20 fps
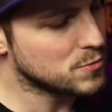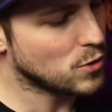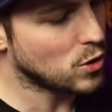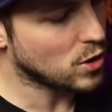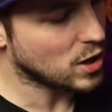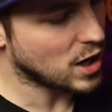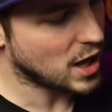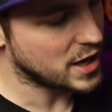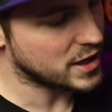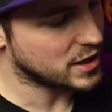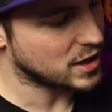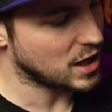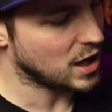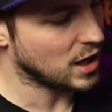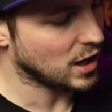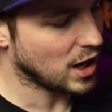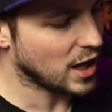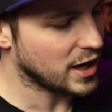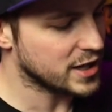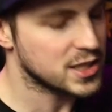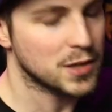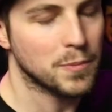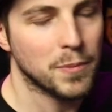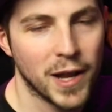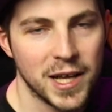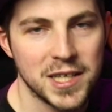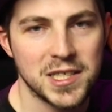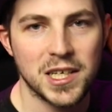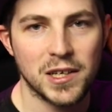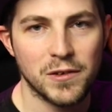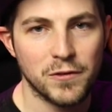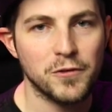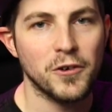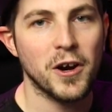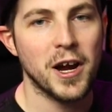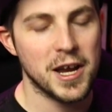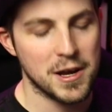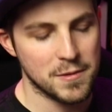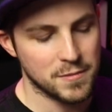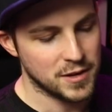more like a lighter plastic
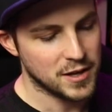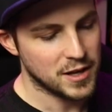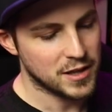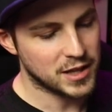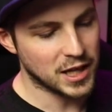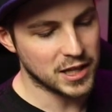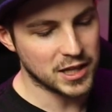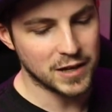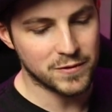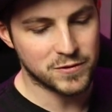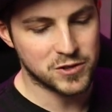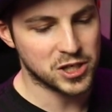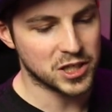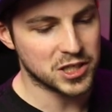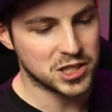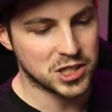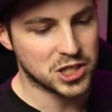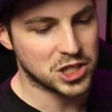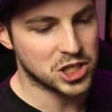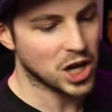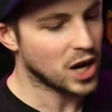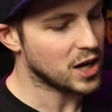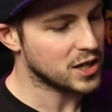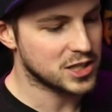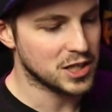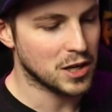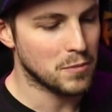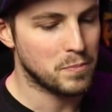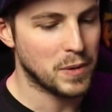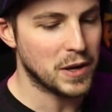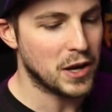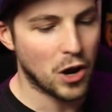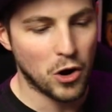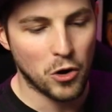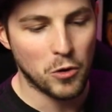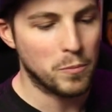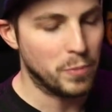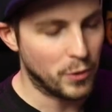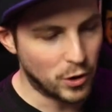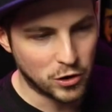frame that they've just chucked a big
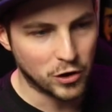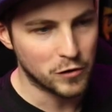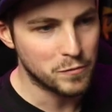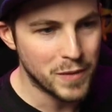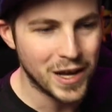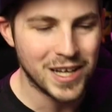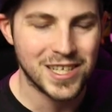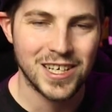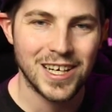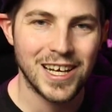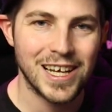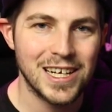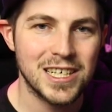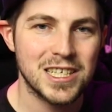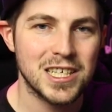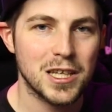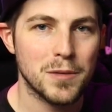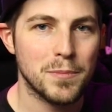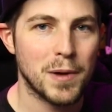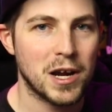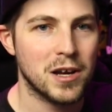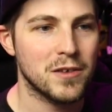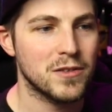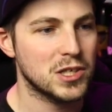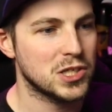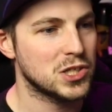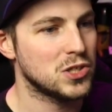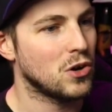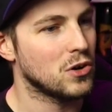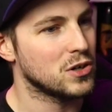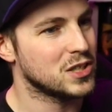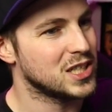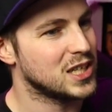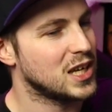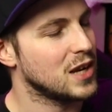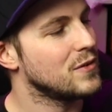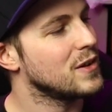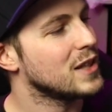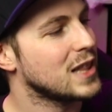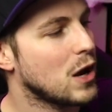old block of metal into the back of the stock to
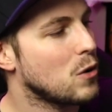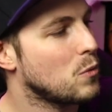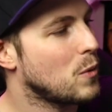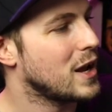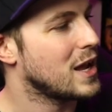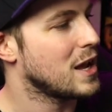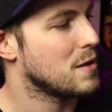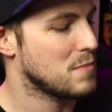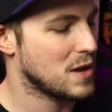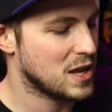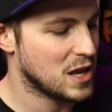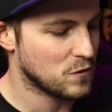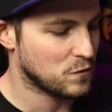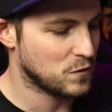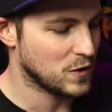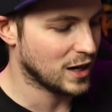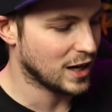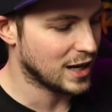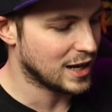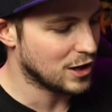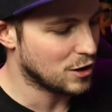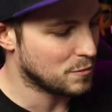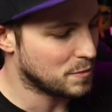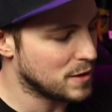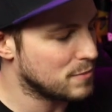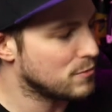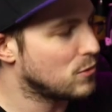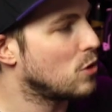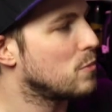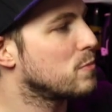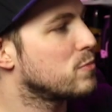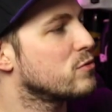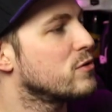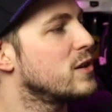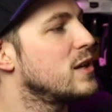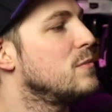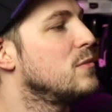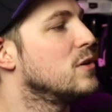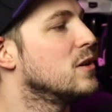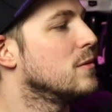give it that weight and make it feel a little bit more
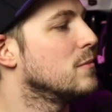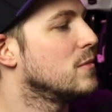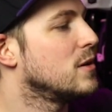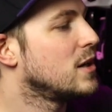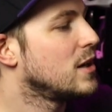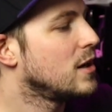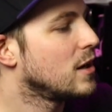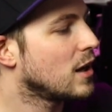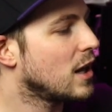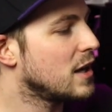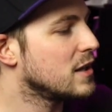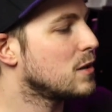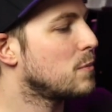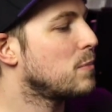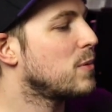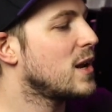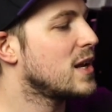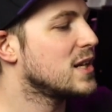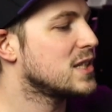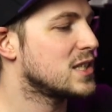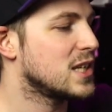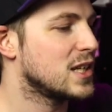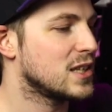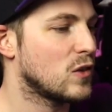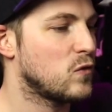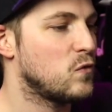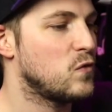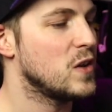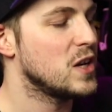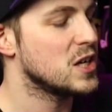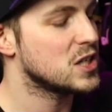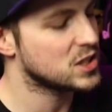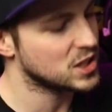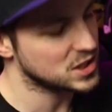premium. Like, the plastic, the finish